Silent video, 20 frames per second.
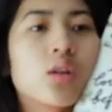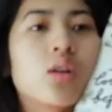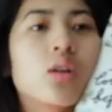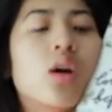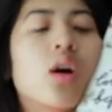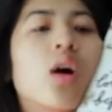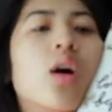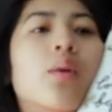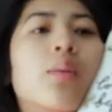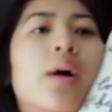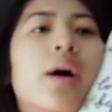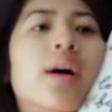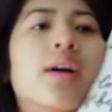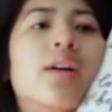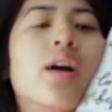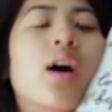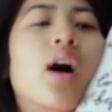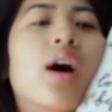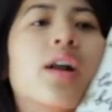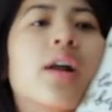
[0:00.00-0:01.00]
Oh my
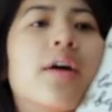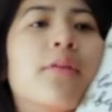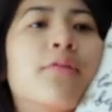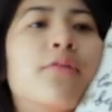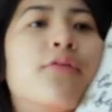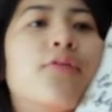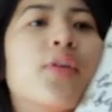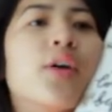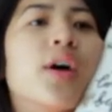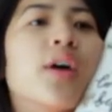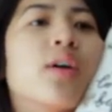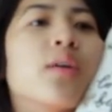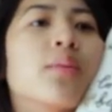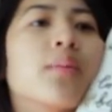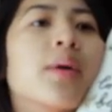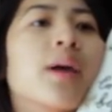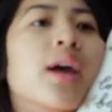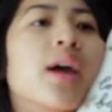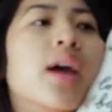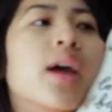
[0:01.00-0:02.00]
god, I'm
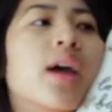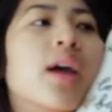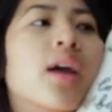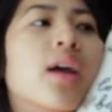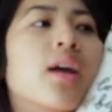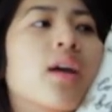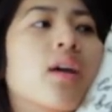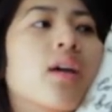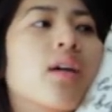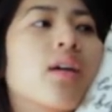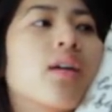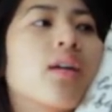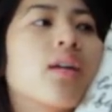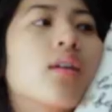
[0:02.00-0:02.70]
filming!